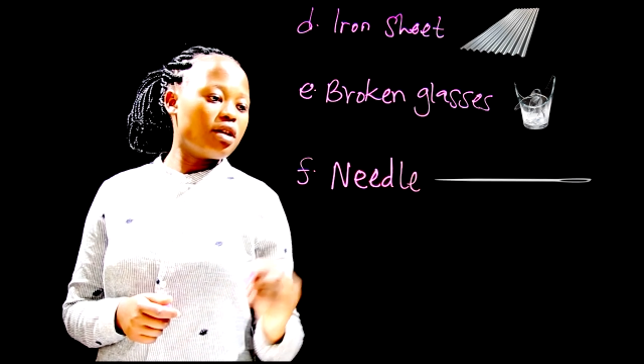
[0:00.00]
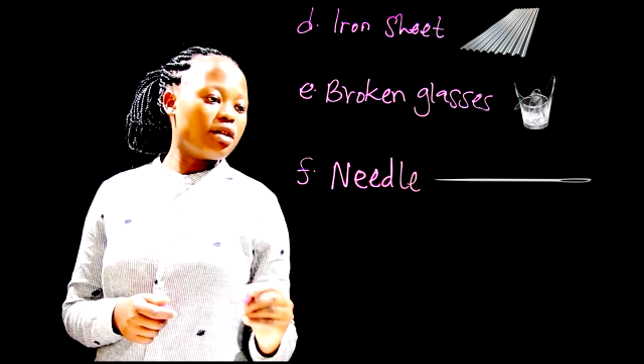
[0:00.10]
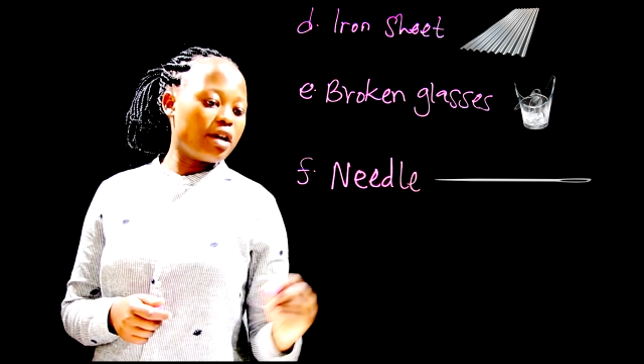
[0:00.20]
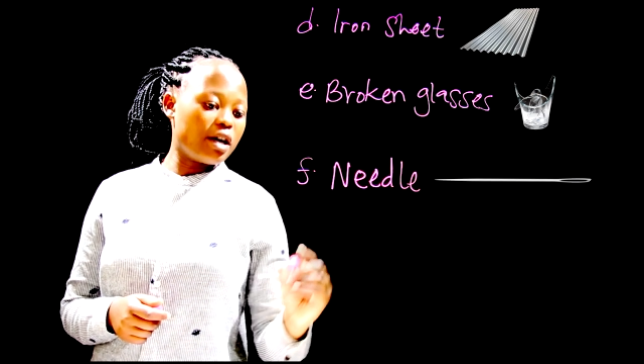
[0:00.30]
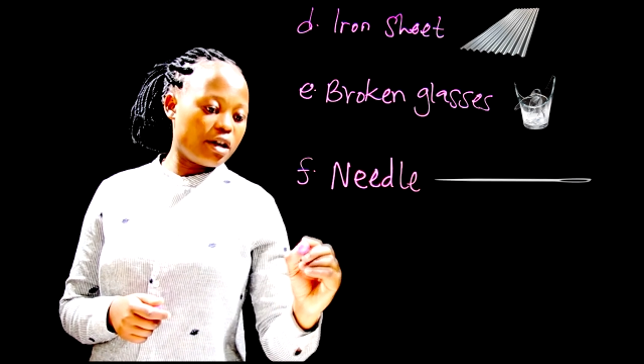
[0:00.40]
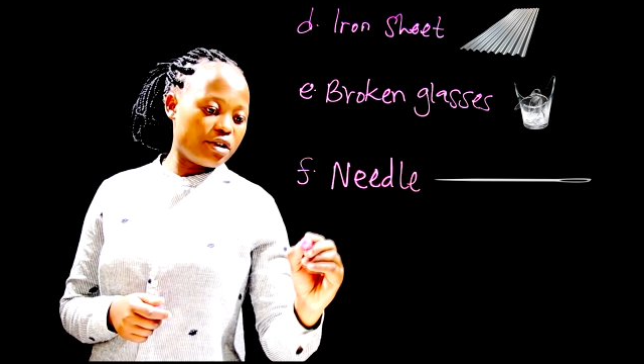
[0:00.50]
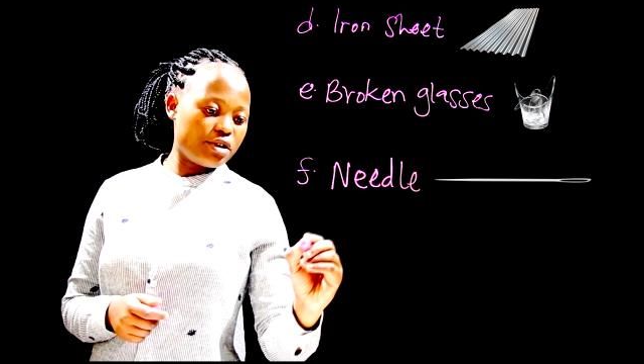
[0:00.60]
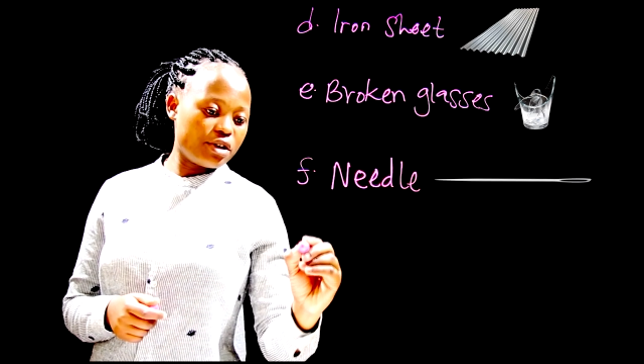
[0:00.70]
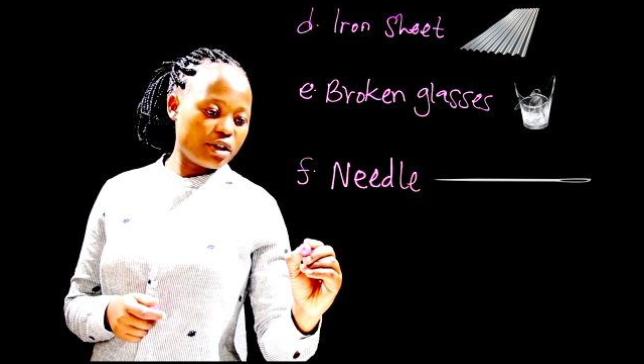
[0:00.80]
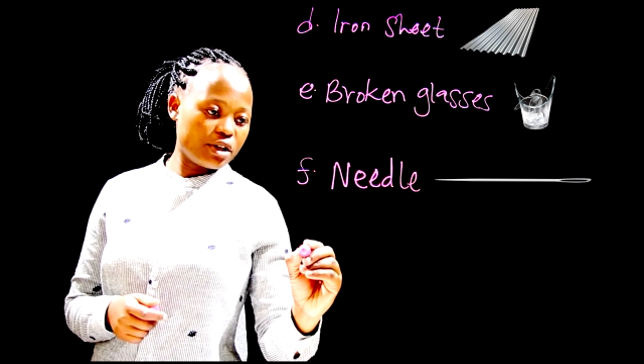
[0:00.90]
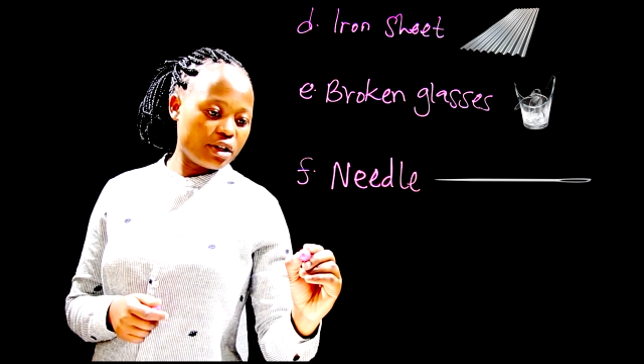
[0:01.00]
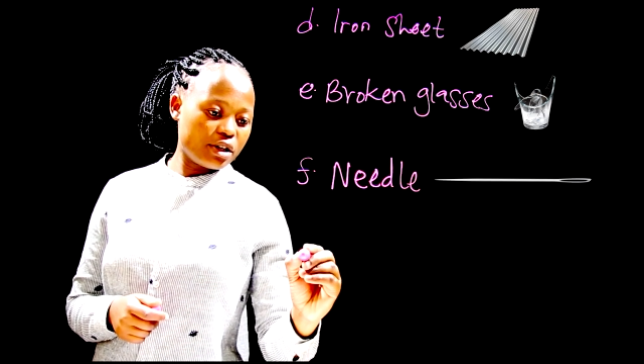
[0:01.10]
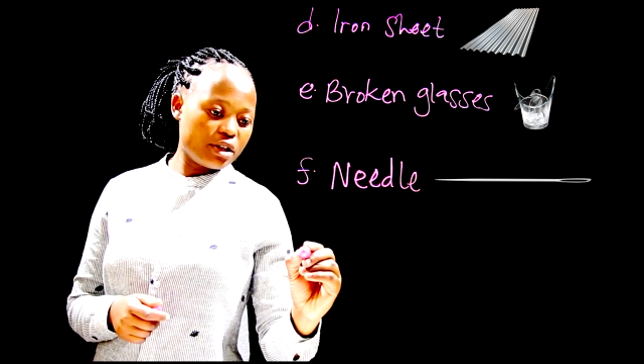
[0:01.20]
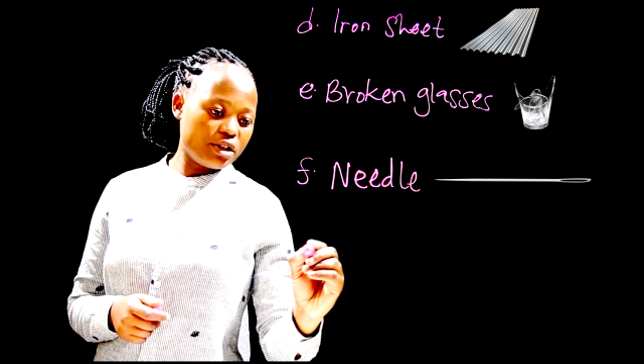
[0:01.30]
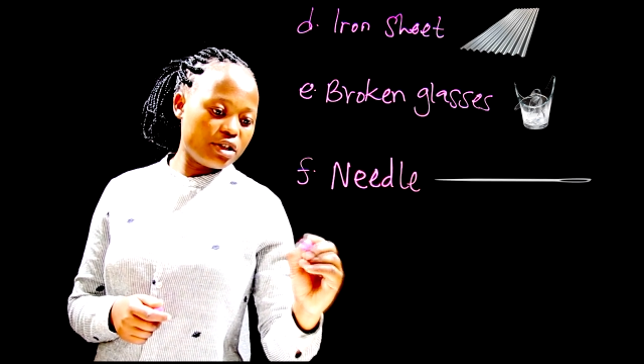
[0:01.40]
Then
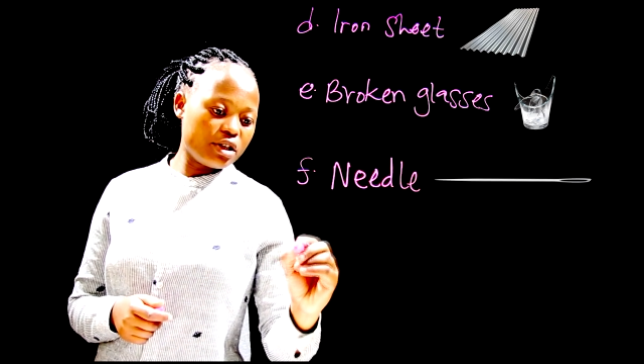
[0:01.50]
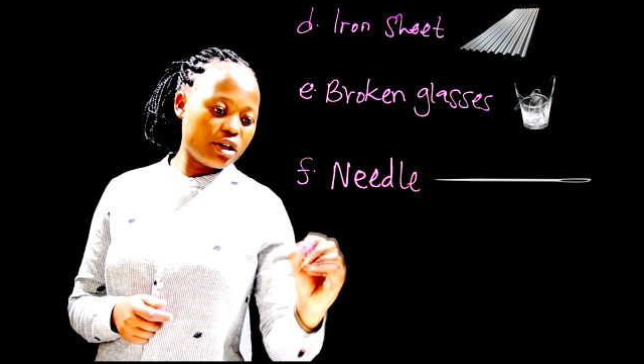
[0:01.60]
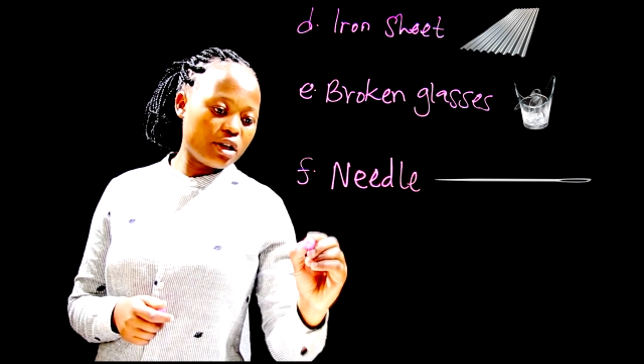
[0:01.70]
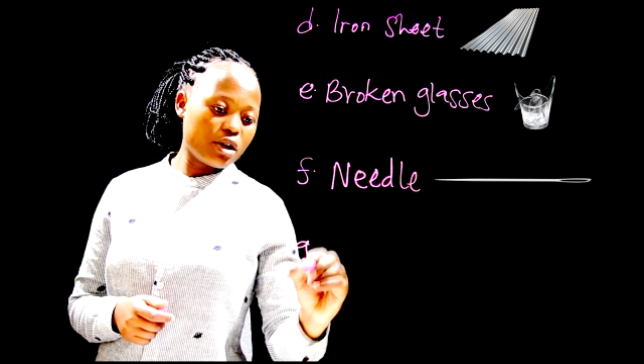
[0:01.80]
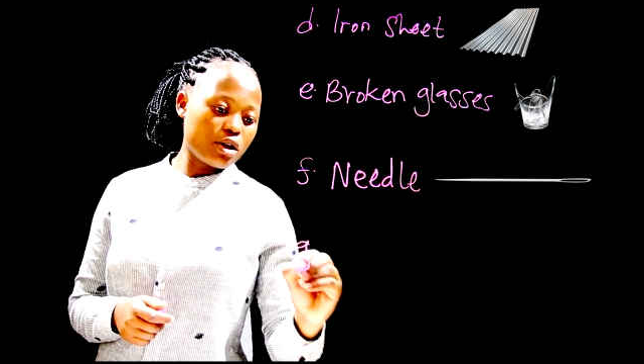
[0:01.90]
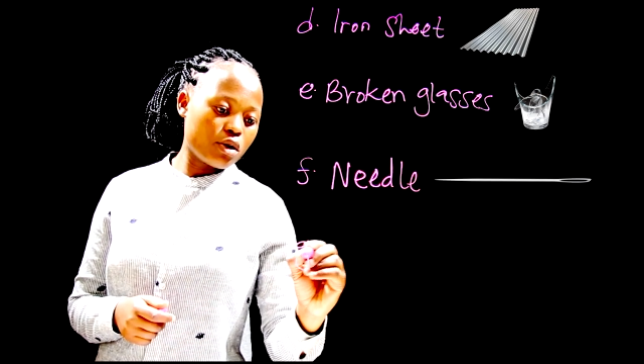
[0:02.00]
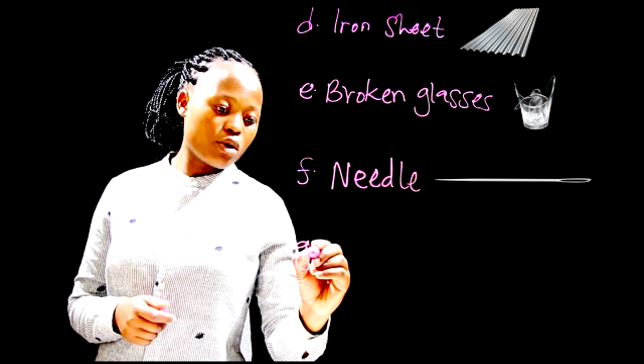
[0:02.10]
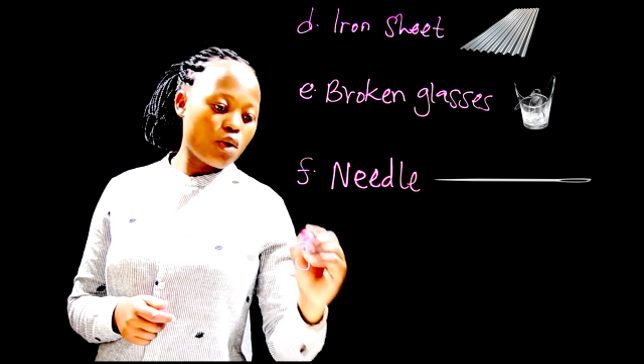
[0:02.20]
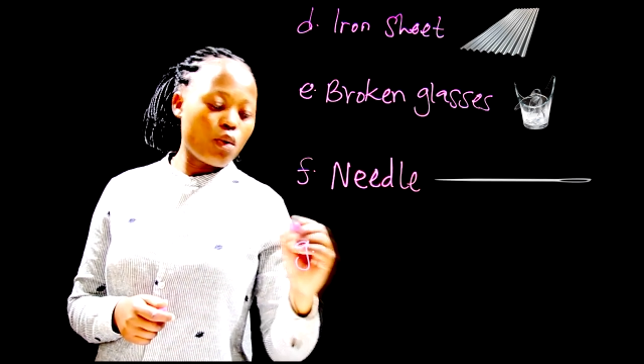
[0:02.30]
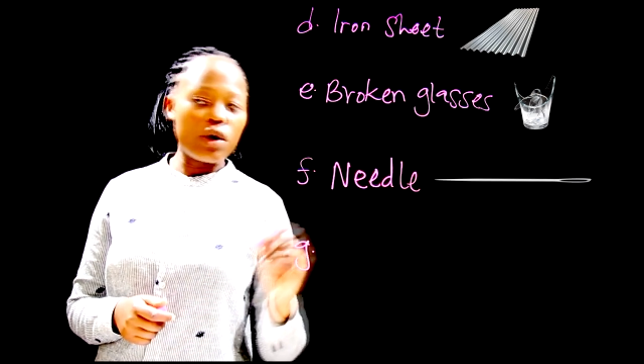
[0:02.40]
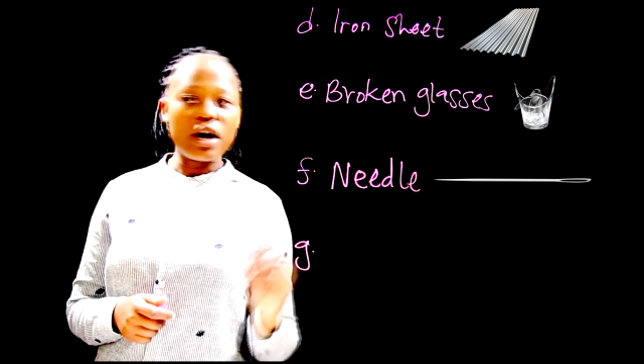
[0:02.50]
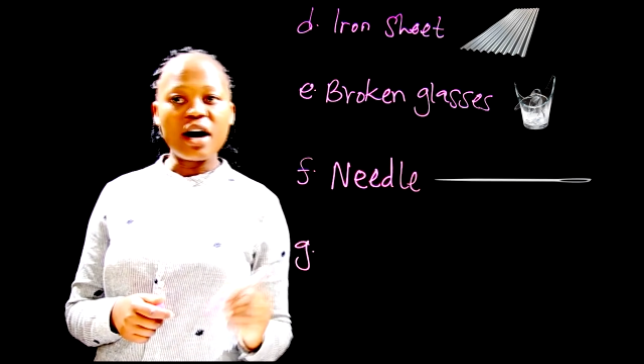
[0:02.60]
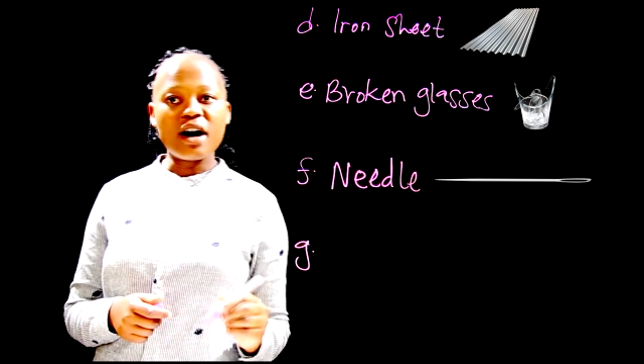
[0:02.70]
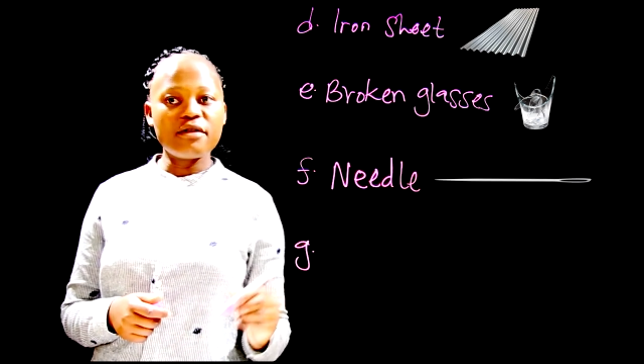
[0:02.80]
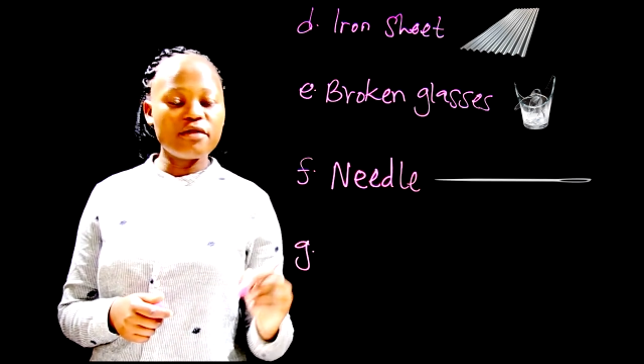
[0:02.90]
G, we
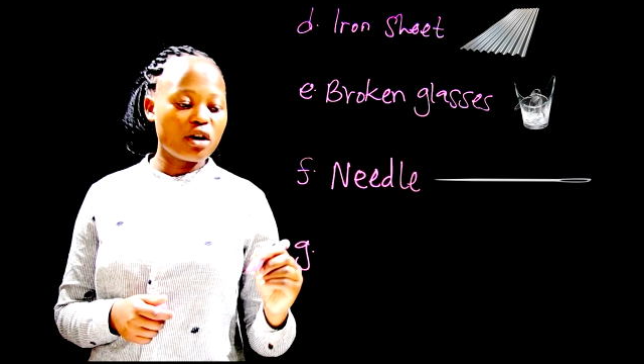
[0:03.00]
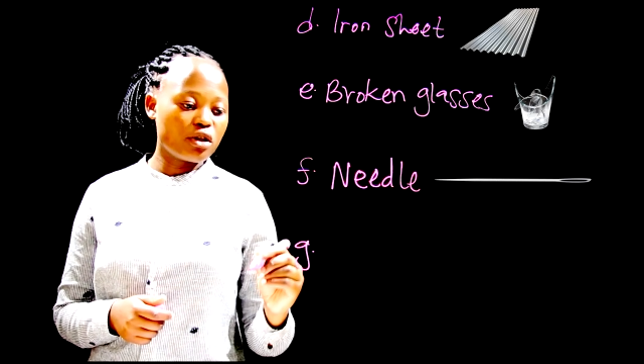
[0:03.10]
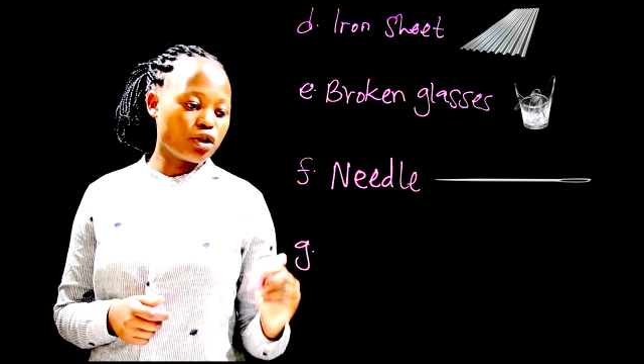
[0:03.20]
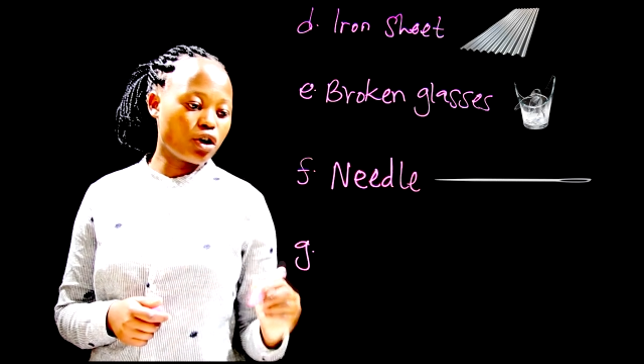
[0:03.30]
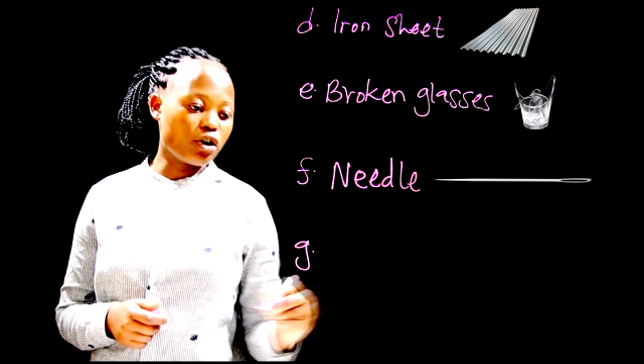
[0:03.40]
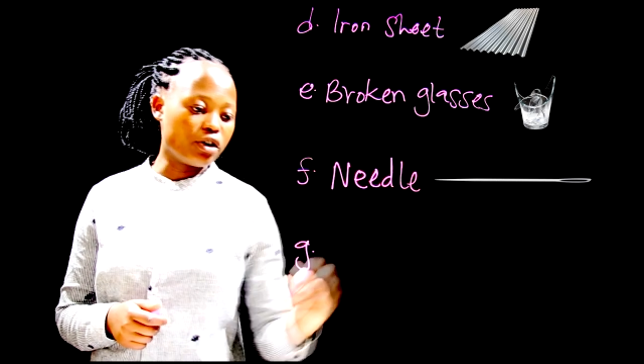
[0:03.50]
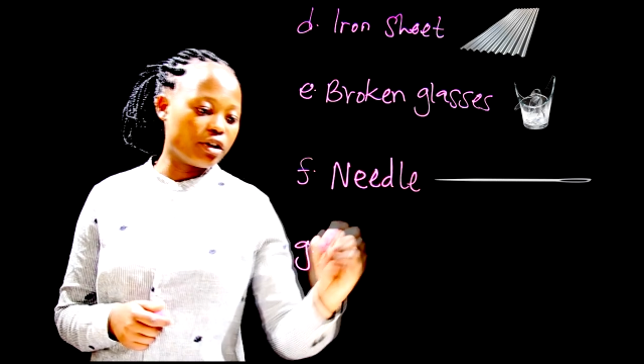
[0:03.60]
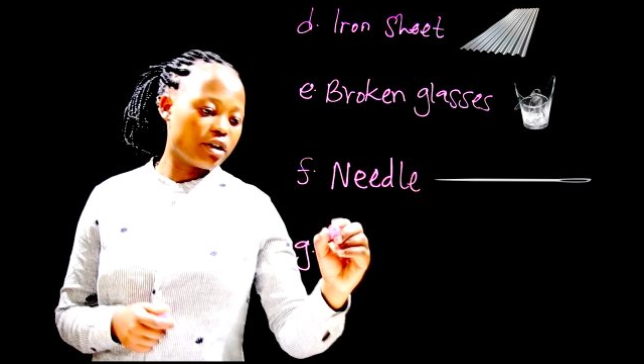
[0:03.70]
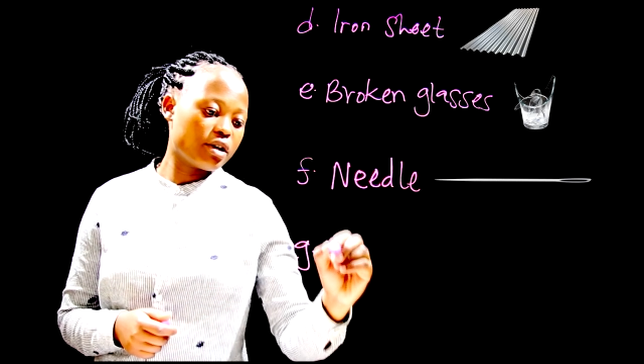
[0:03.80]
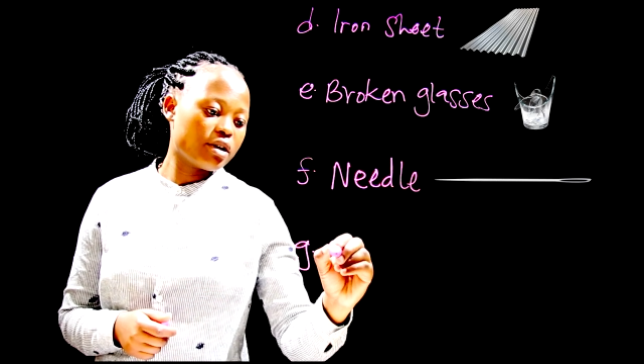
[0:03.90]
have thorn.